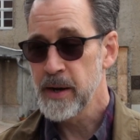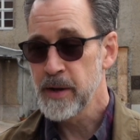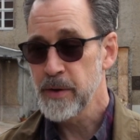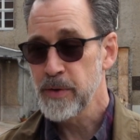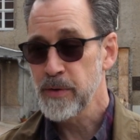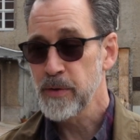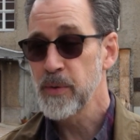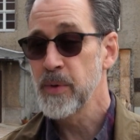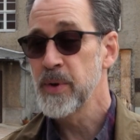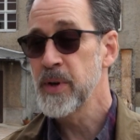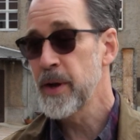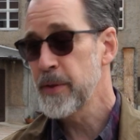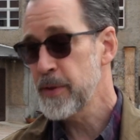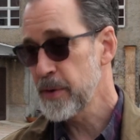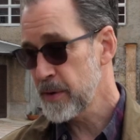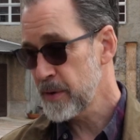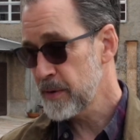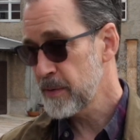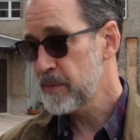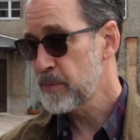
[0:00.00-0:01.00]
through
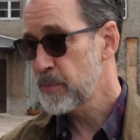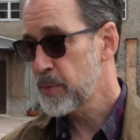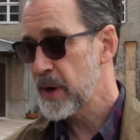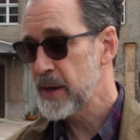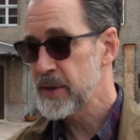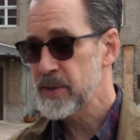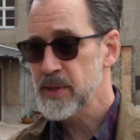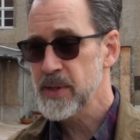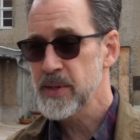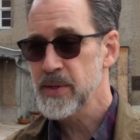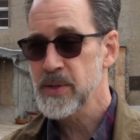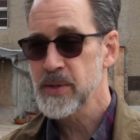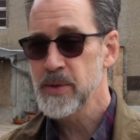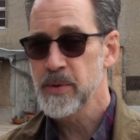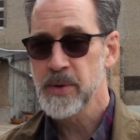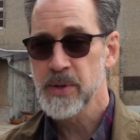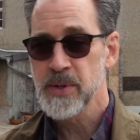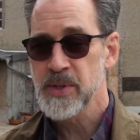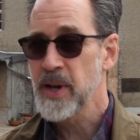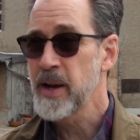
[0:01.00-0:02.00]
another process
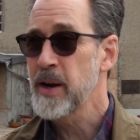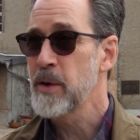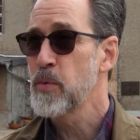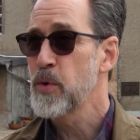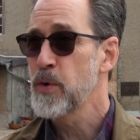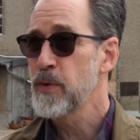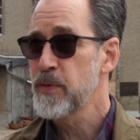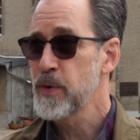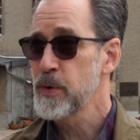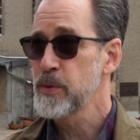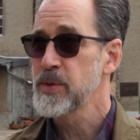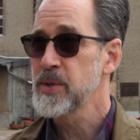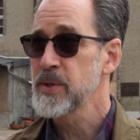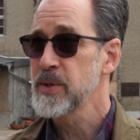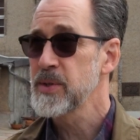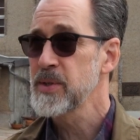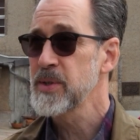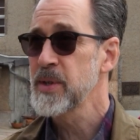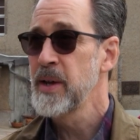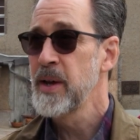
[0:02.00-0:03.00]
known as
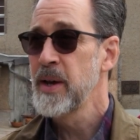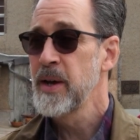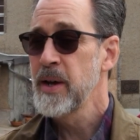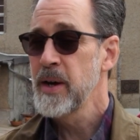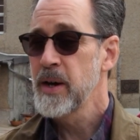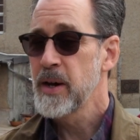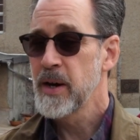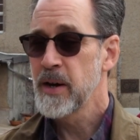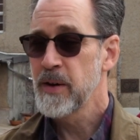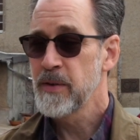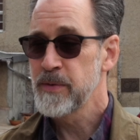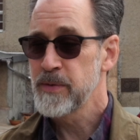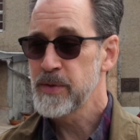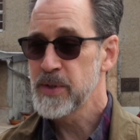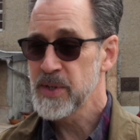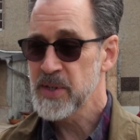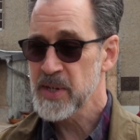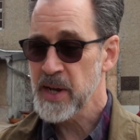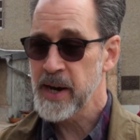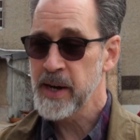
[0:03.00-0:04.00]
anamorphosis, of
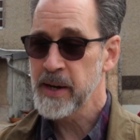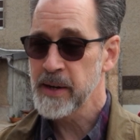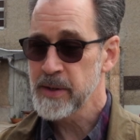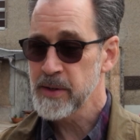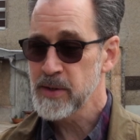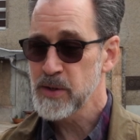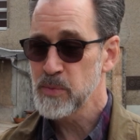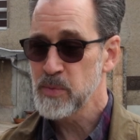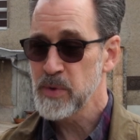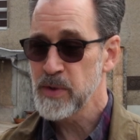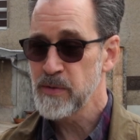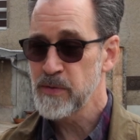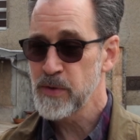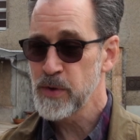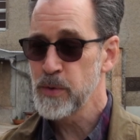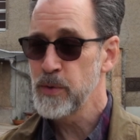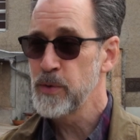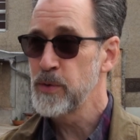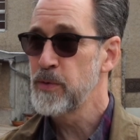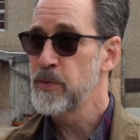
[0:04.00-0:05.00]
designing it to be
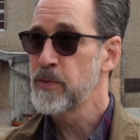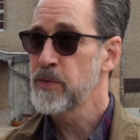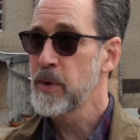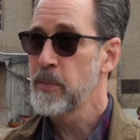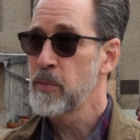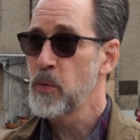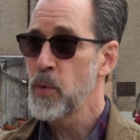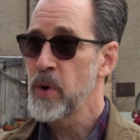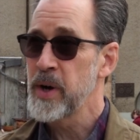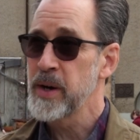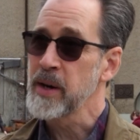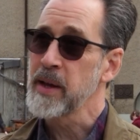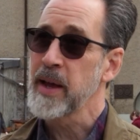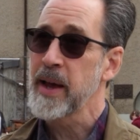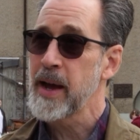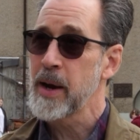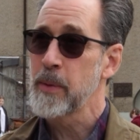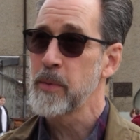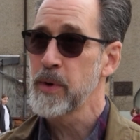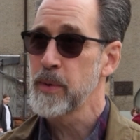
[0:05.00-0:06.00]
viewed from one
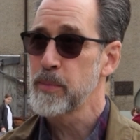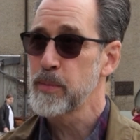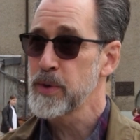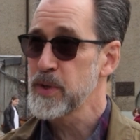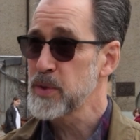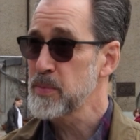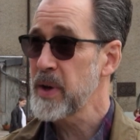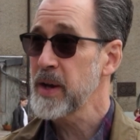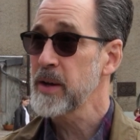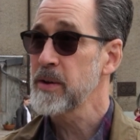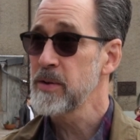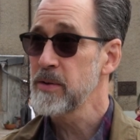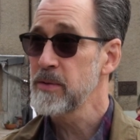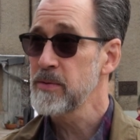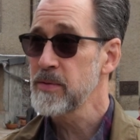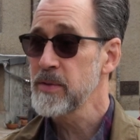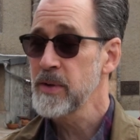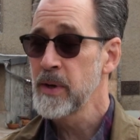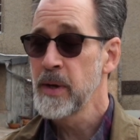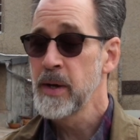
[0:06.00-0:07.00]
camera
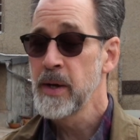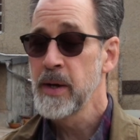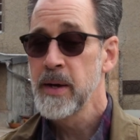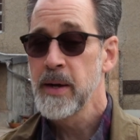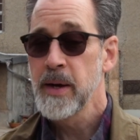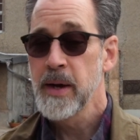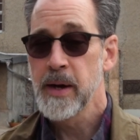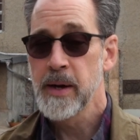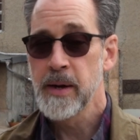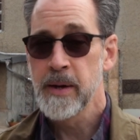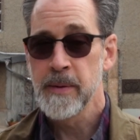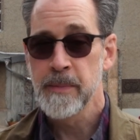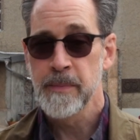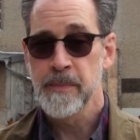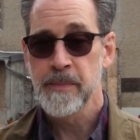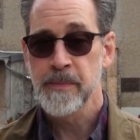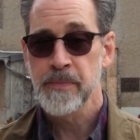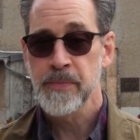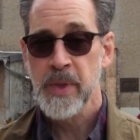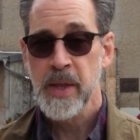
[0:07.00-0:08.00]
perspective
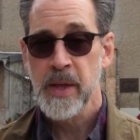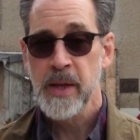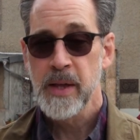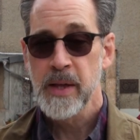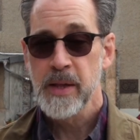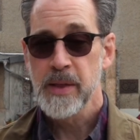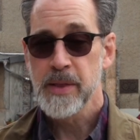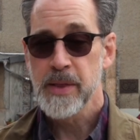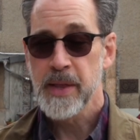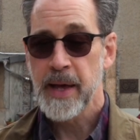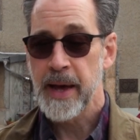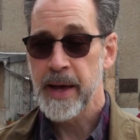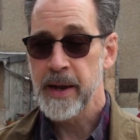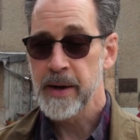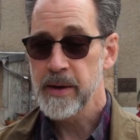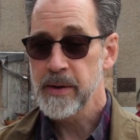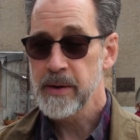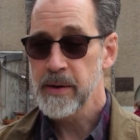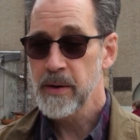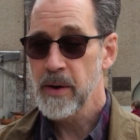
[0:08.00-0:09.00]
that
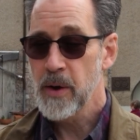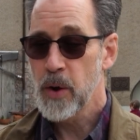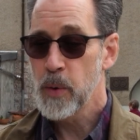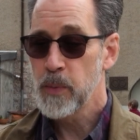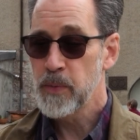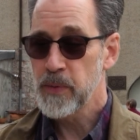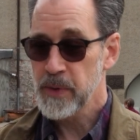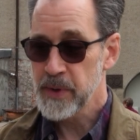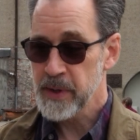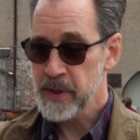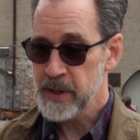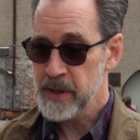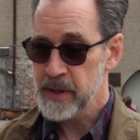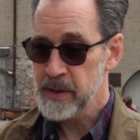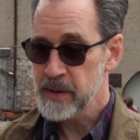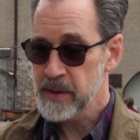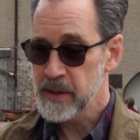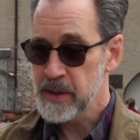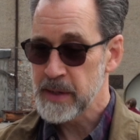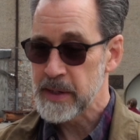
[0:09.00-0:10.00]

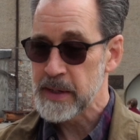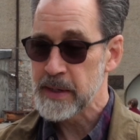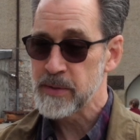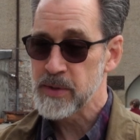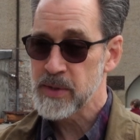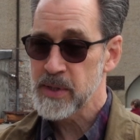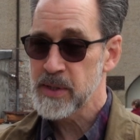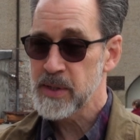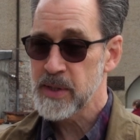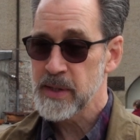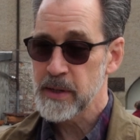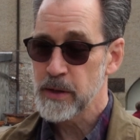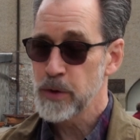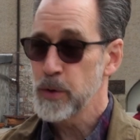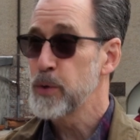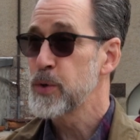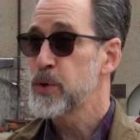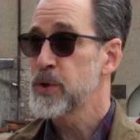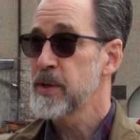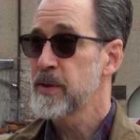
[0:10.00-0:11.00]
hopefully gives it the
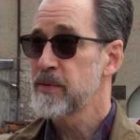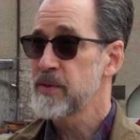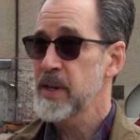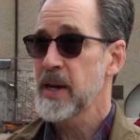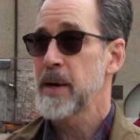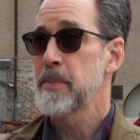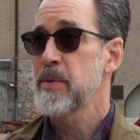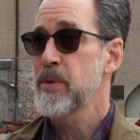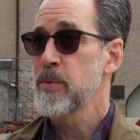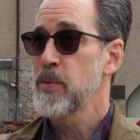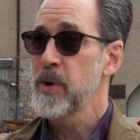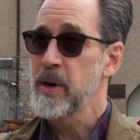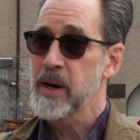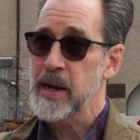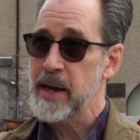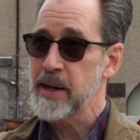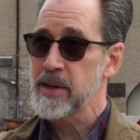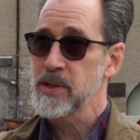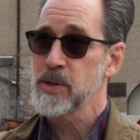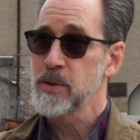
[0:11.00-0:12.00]
illusion of depth where it
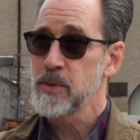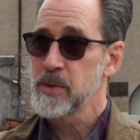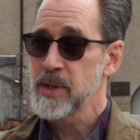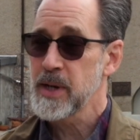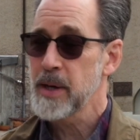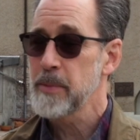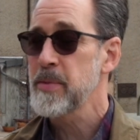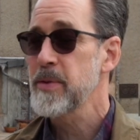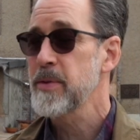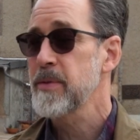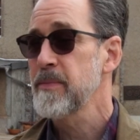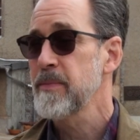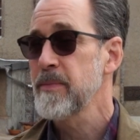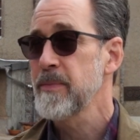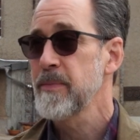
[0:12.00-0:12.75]
has no depth.